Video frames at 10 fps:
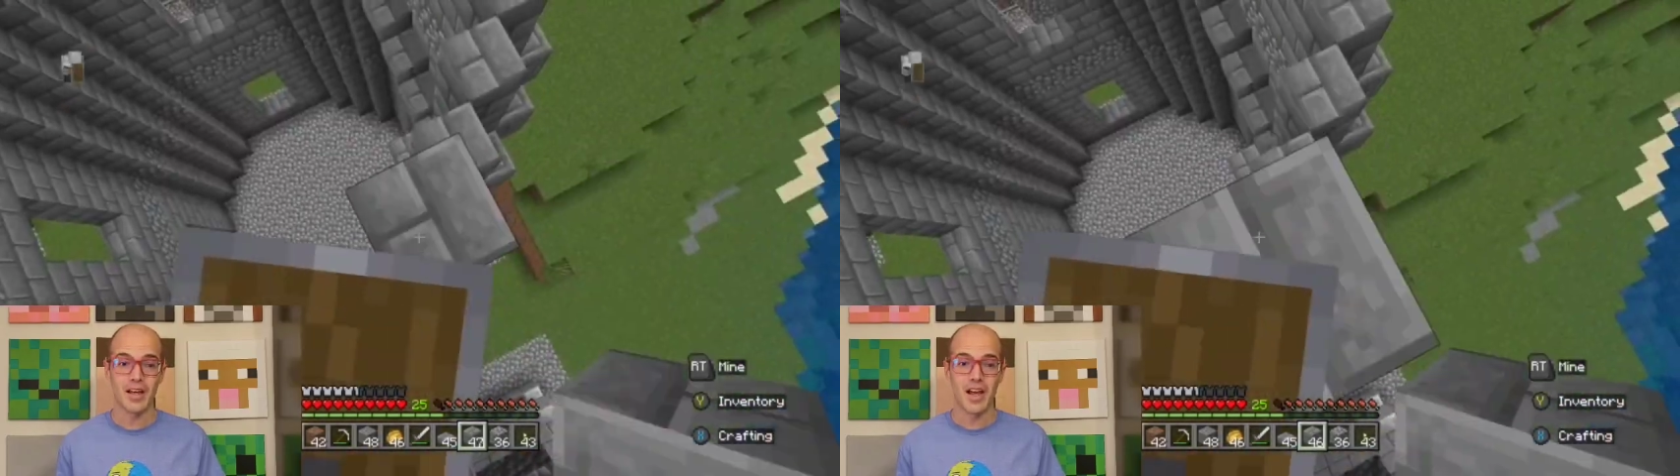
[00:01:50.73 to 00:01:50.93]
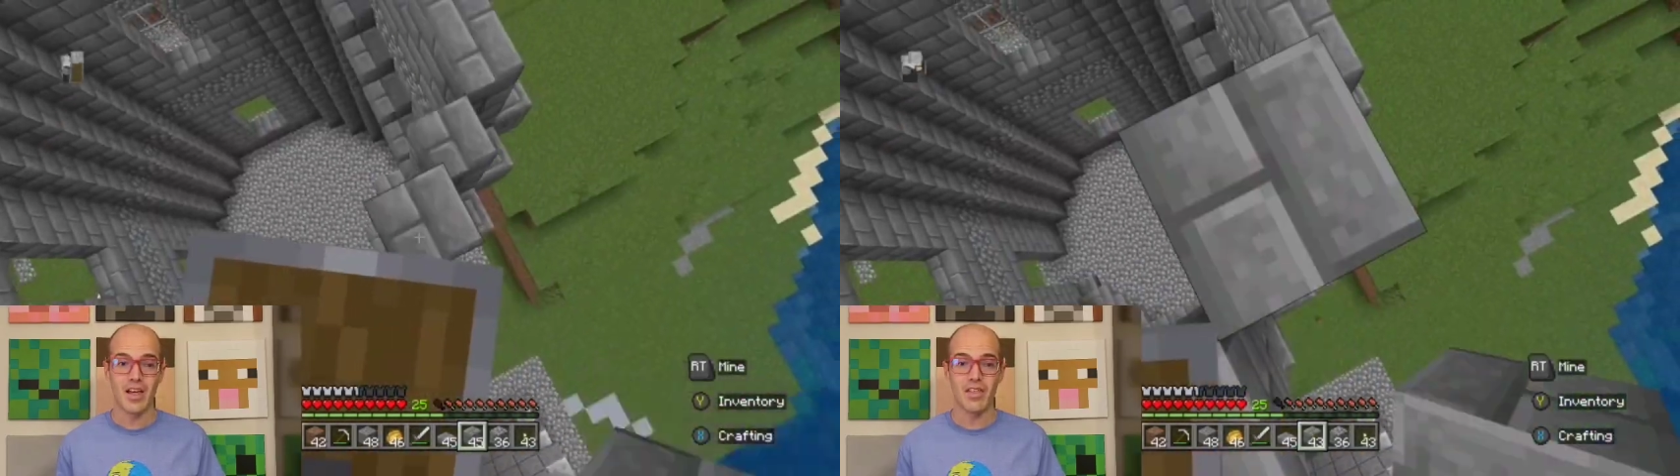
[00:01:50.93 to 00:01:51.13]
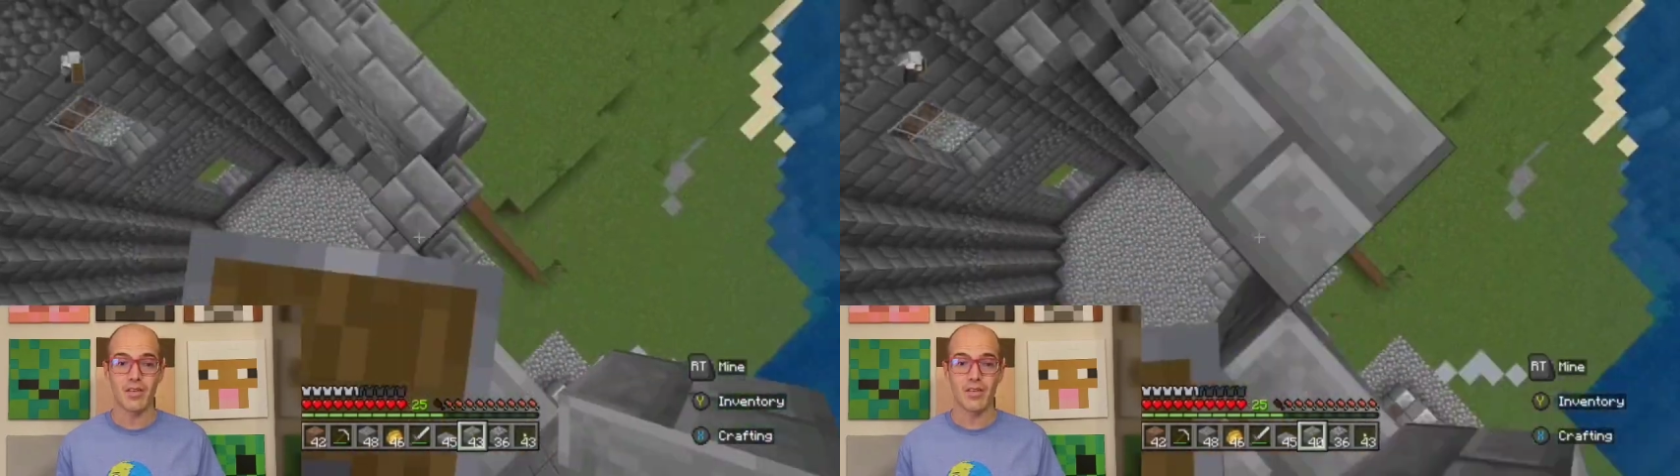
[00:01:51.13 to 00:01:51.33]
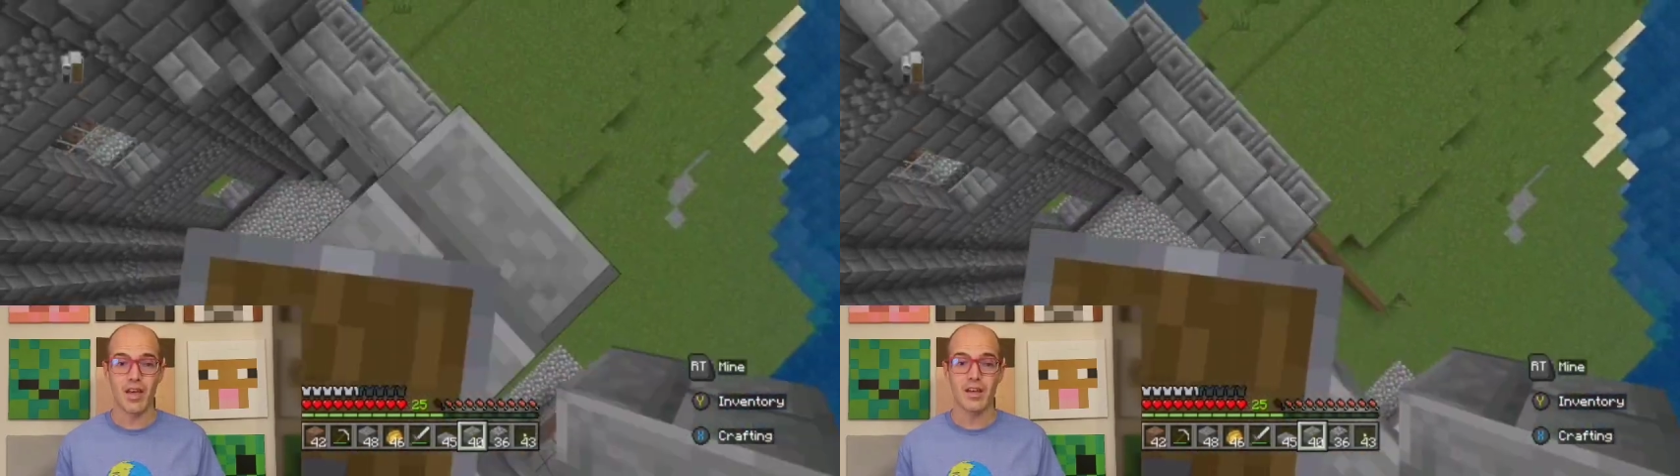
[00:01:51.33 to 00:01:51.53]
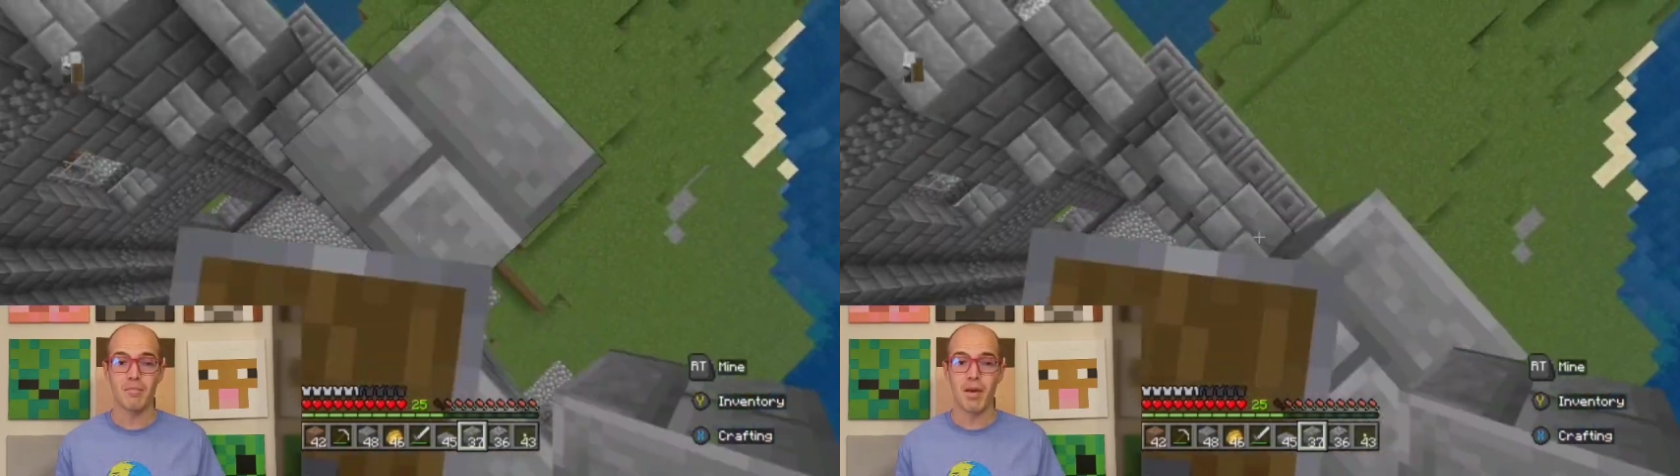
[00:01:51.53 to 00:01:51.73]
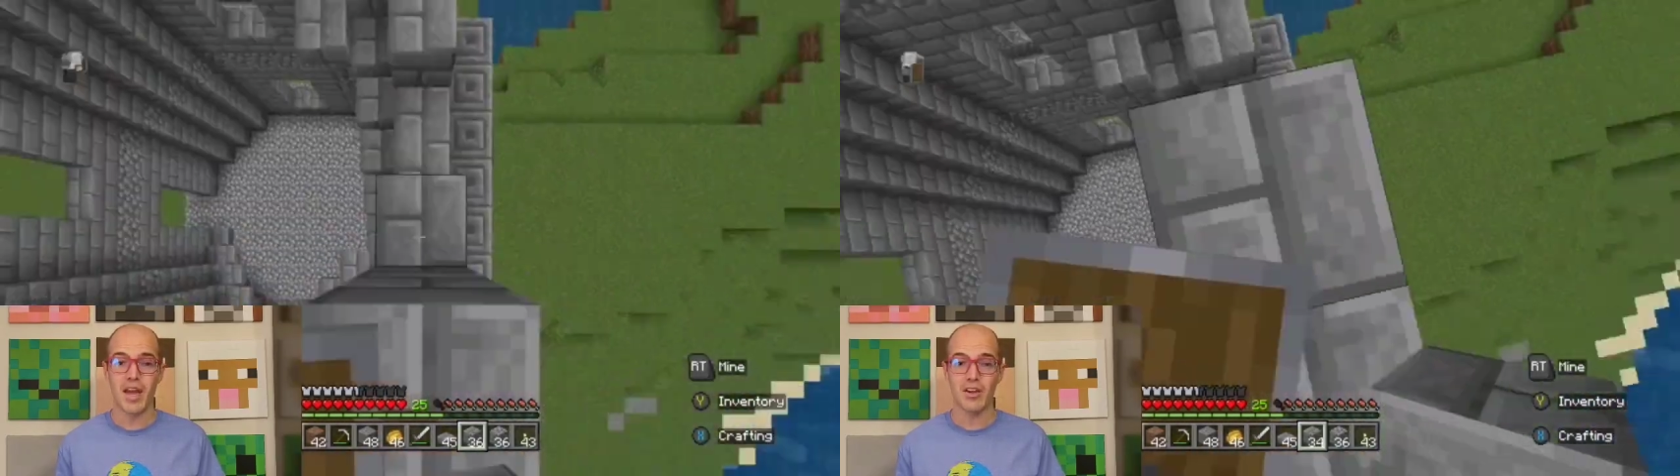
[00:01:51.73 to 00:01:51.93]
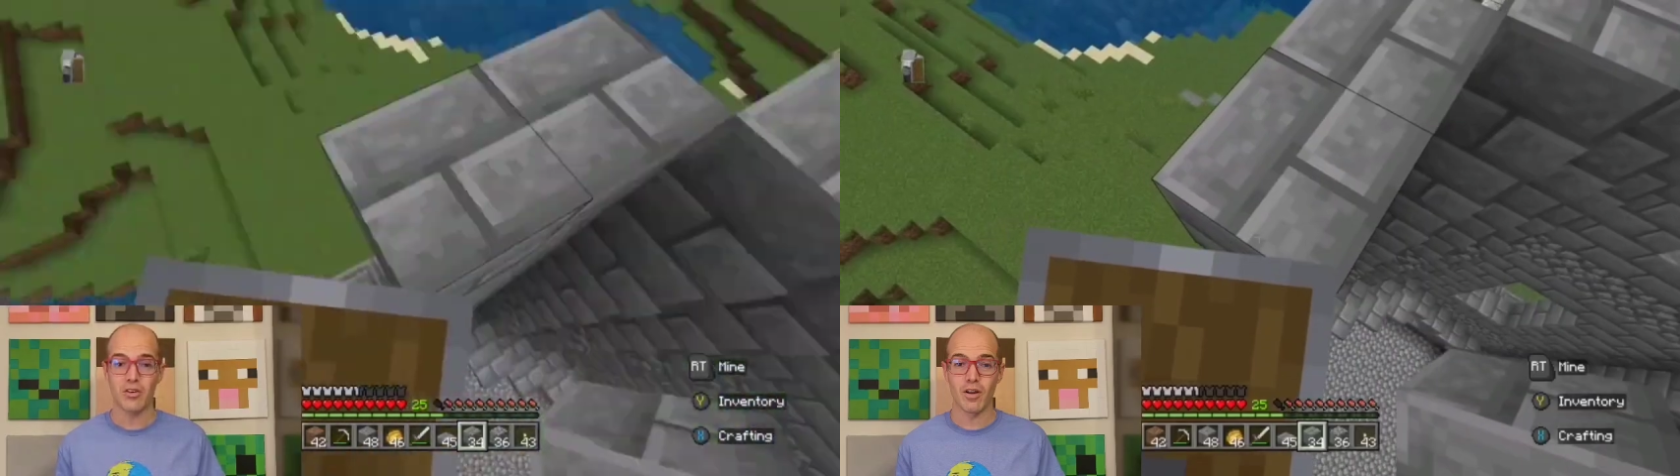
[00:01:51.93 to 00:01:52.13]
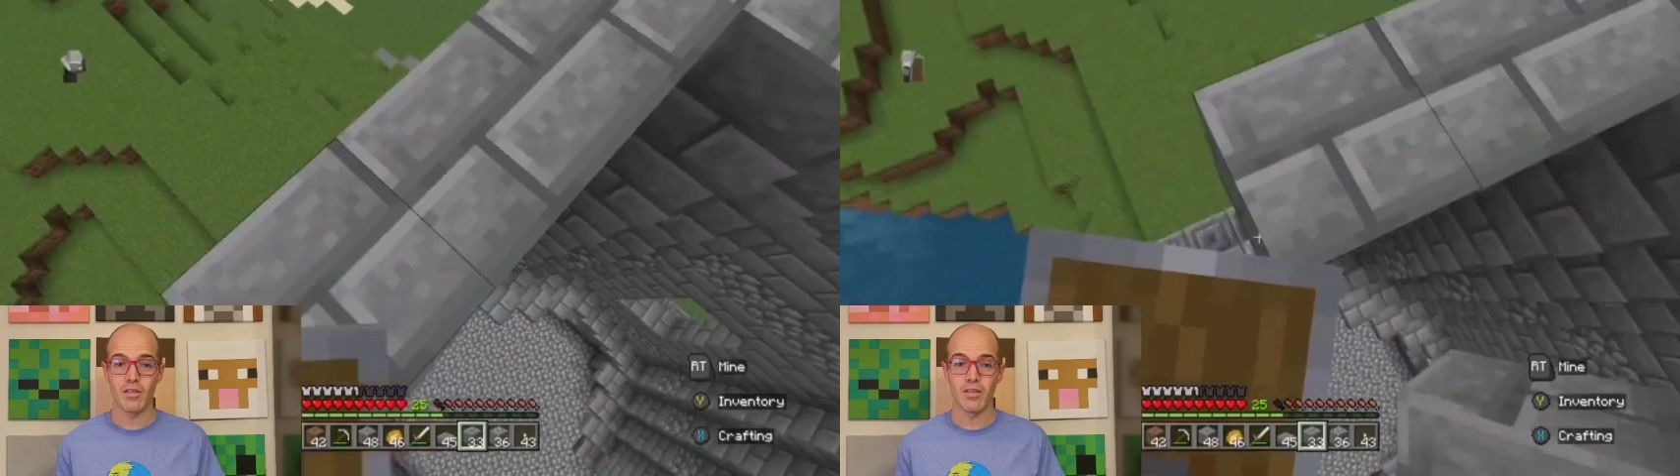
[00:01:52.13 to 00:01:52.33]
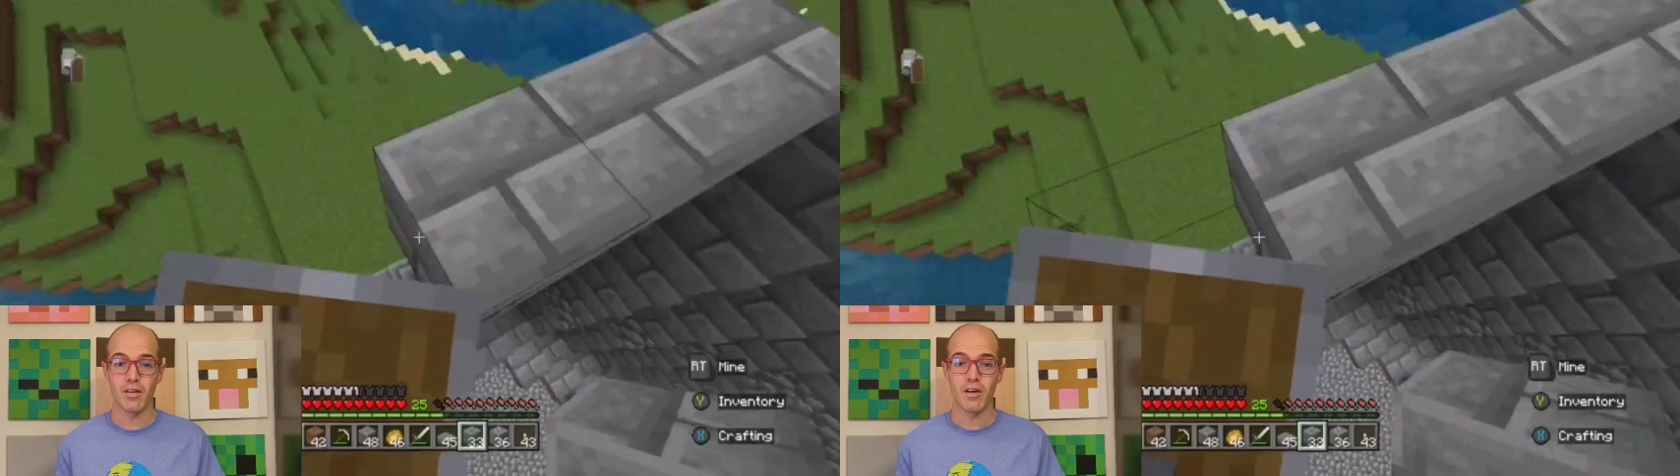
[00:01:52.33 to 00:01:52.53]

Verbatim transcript: and the St. Pancras